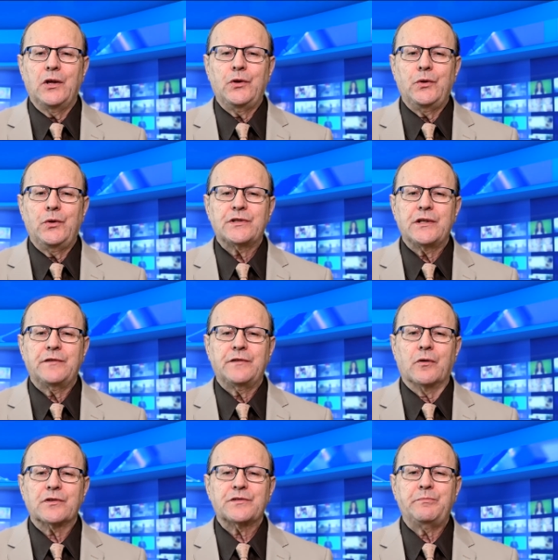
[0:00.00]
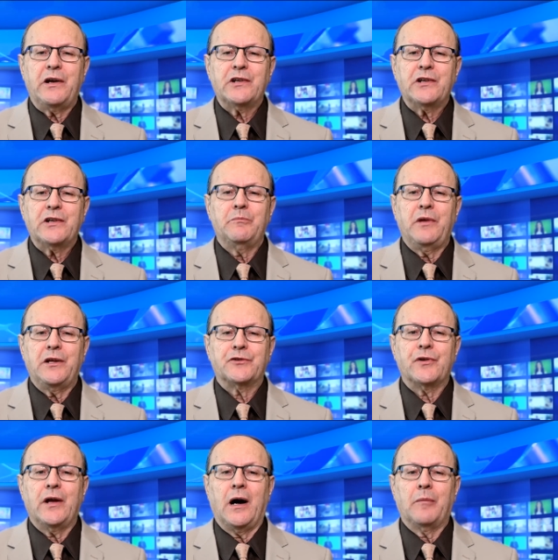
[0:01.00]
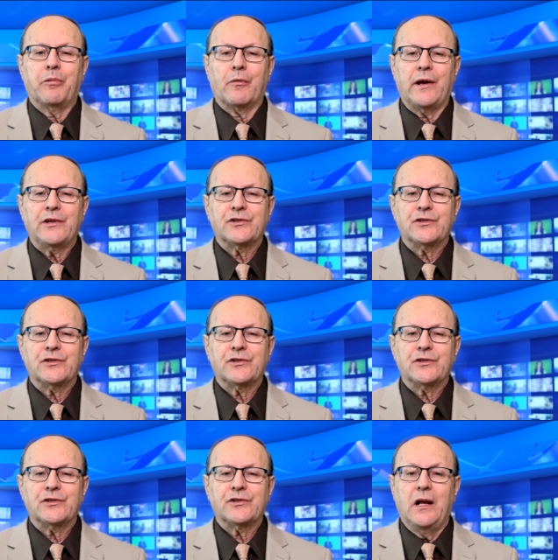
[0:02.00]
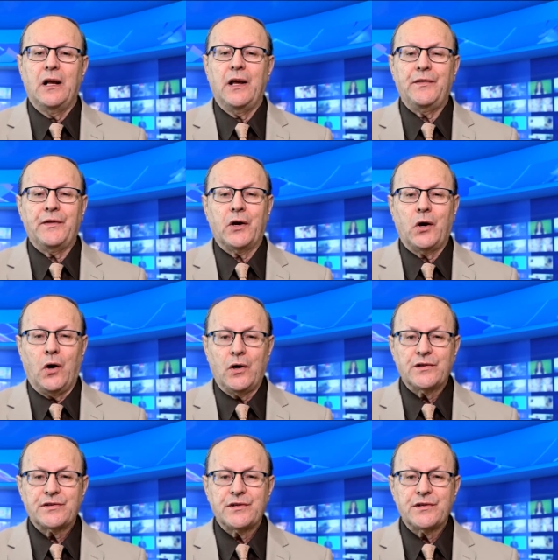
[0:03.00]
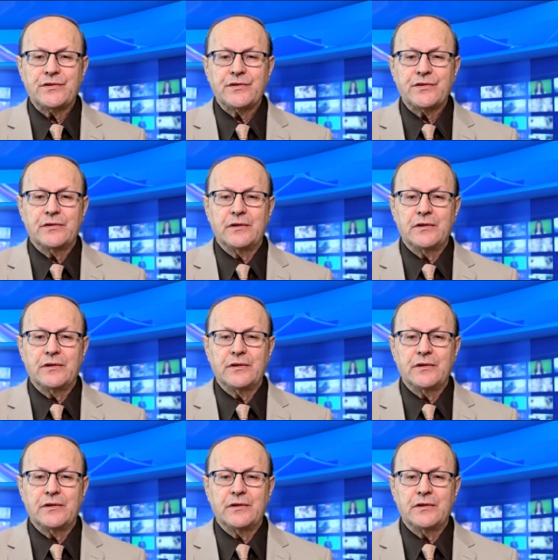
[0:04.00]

used it for special military operations in the Caucasus,